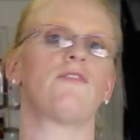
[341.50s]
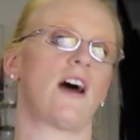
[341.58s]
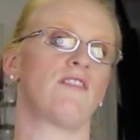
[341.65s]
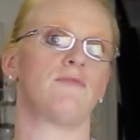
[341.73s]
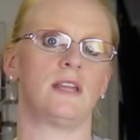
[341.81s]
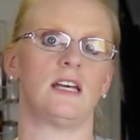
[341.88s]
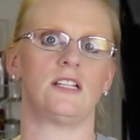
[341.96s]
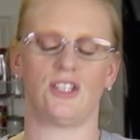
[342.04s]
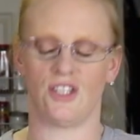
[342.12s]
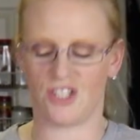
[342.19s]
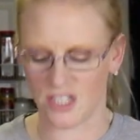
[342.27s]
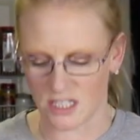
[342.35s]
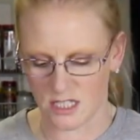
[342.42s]
5 minutes
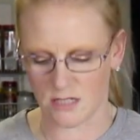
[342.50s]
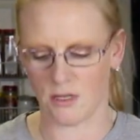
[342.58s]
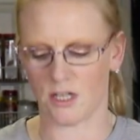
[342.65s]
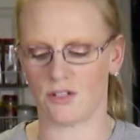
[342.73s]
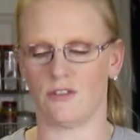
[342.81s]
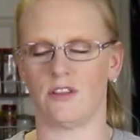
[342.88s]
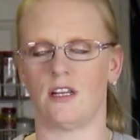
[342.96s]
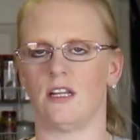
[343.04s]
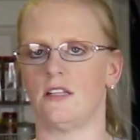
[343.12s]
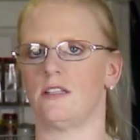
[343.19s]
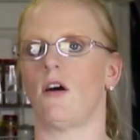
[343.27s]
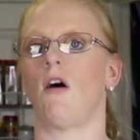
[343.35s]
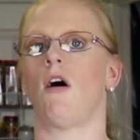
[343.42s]
just to make sure that it
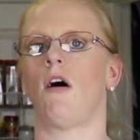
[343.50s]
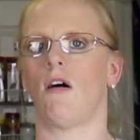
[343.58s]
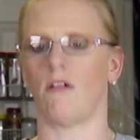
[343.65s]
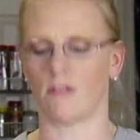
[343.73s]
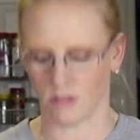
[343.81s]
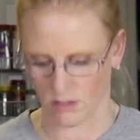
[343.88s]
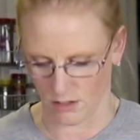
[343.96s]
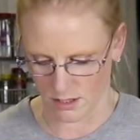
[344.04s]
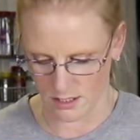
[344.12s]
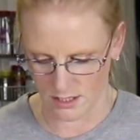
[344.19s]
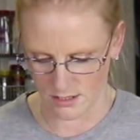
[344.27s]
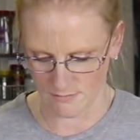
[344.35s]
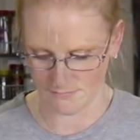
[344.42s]
is all
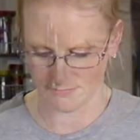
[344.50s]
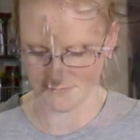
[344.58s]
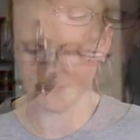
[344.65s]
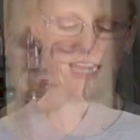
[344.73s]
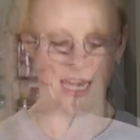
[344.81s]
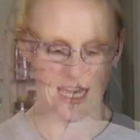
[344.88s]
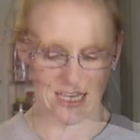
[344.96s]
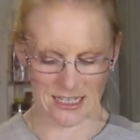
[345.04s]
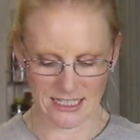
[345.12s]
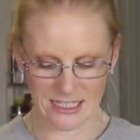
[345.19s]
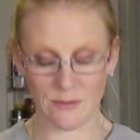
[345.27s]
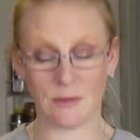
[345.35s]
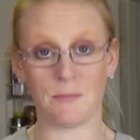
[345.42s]
cooked.
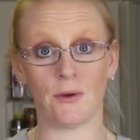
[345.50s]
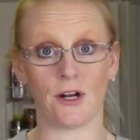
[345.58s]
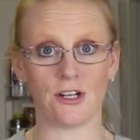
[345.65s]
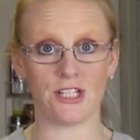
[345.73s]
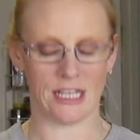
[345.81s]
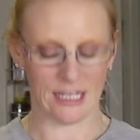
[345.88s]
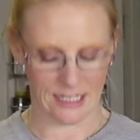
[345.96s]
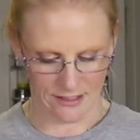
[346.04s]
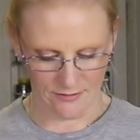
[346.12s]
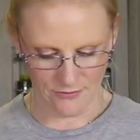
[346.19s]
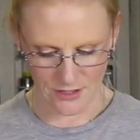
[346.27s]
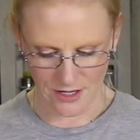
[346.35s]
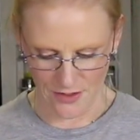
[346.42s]
So we put our chicken in
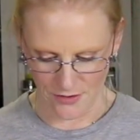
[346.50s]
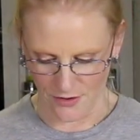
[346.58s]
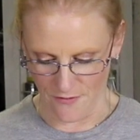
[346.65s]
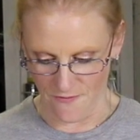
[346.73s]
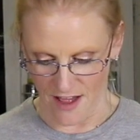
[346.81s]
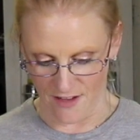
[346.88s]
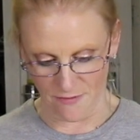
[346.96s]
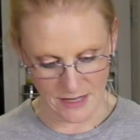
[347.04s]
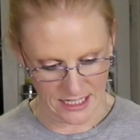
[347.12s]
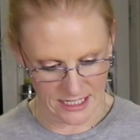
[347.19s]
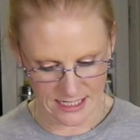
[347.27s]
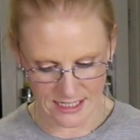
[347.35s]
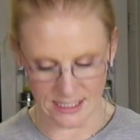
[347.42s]
for another 5
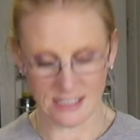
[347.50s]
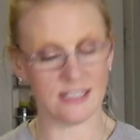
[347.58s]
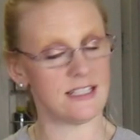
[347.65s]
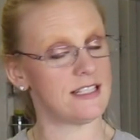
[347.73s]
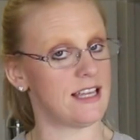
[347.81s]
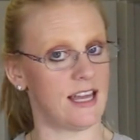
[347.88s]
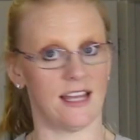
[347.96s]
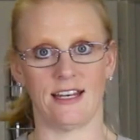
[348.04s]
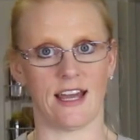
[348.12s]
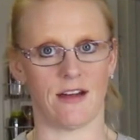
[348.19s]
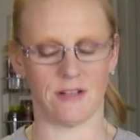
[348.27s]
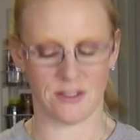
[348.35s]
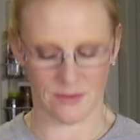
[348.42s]
minutes and
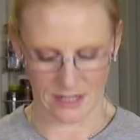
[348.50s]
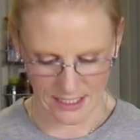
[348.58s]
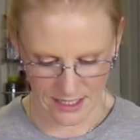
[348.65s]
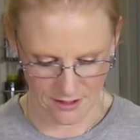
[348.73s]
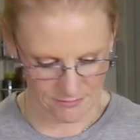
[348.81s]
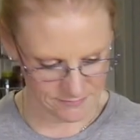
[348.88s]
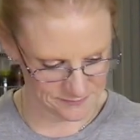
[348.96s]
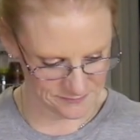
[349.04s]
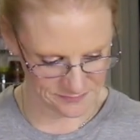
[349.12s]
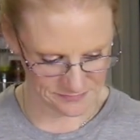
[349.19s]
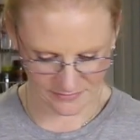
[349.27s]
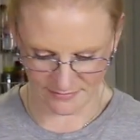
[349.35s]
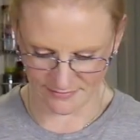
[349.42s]
now it's ready to go.
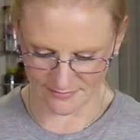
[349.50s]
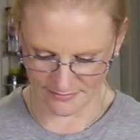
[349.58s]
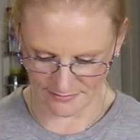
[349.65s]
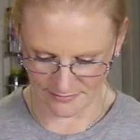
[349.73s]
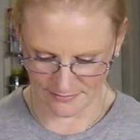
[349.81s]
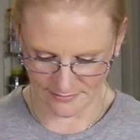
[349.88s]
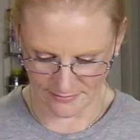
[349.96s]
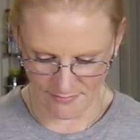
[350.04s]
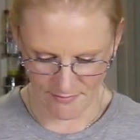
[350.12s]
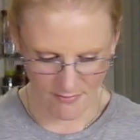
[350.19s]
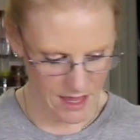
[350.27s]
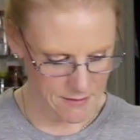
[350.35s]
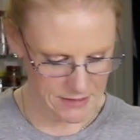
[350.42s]

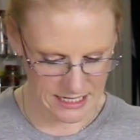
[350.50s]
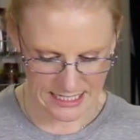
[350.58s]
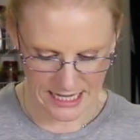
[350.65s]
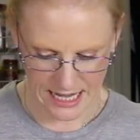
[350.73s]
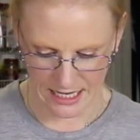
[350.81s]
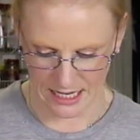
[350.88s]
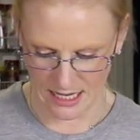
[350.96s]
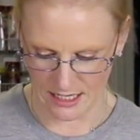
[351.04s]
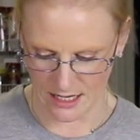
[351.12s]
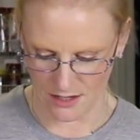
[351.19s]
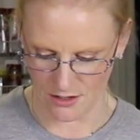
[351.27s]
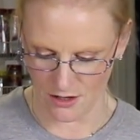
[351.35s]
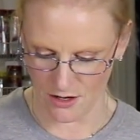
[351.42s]
I'm gonna take
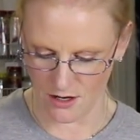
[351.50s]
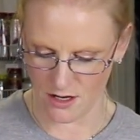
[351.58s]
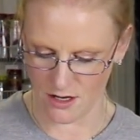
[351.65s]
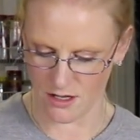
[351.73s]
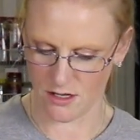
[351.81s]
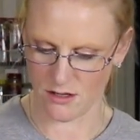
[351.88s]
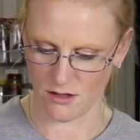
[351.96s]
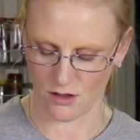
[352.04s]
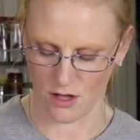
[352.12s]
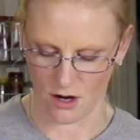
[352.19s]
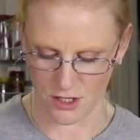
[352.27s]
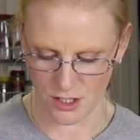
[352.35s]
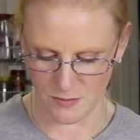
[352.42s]
another
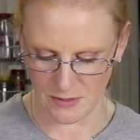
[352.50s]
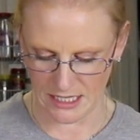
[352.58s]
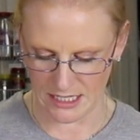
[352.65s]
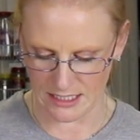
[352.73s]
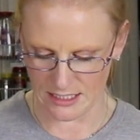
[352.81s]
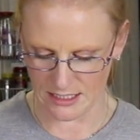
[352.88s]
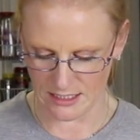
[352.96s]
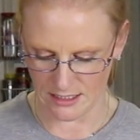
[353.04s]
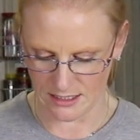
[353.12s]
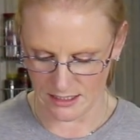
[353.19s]
large piece,